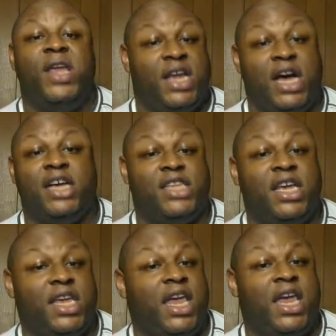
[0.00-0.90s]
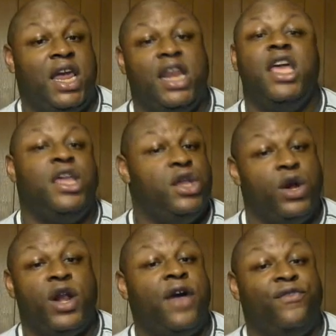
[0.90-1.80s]
Cause again,
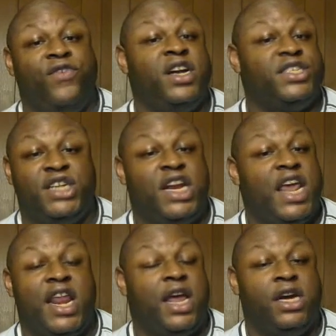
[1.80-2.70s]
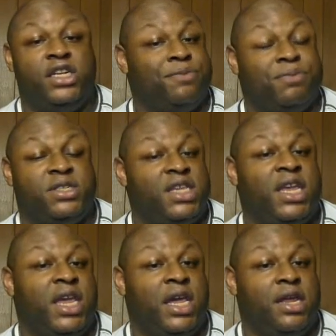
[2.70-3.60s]
you're not functioning at
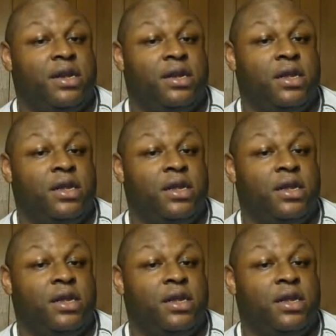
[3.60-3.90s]
100%.